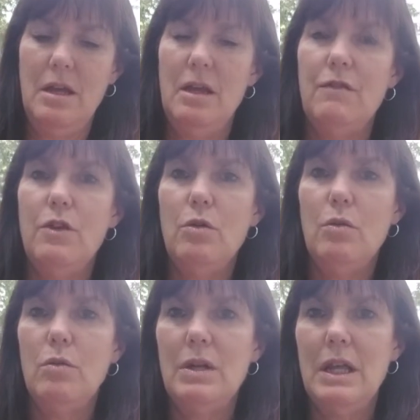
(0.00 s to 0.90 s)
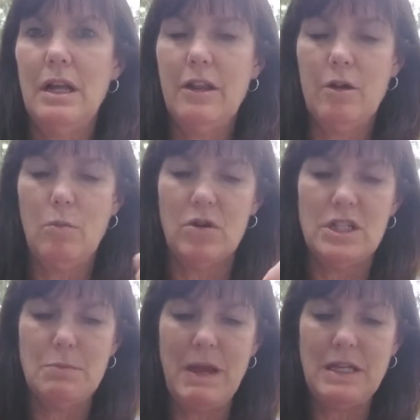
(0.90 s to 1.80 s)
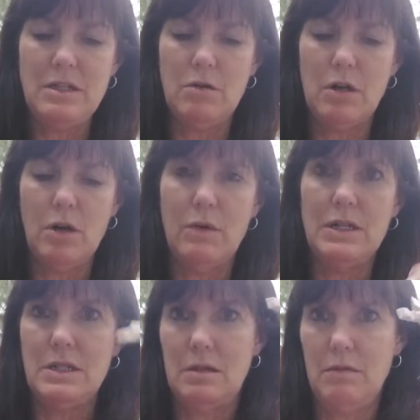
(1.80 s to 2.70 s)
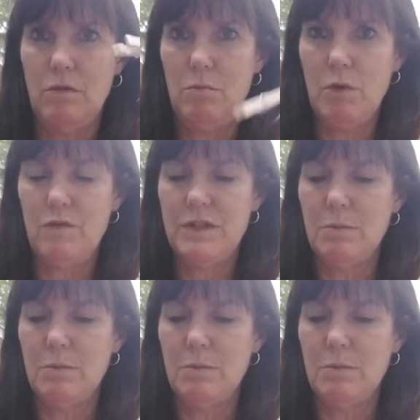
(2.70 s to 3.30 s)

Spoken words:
If you need a little more space, you can always remove some